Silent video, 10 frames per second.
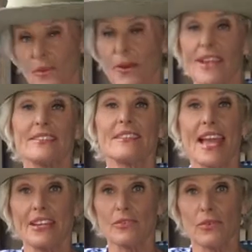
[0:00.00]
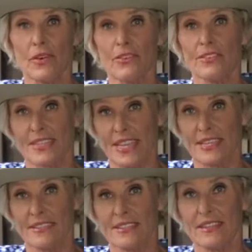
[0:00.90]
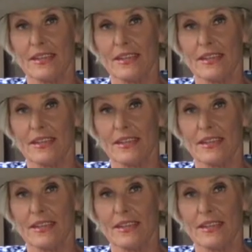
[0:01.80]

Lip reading: Whereas natural growth says,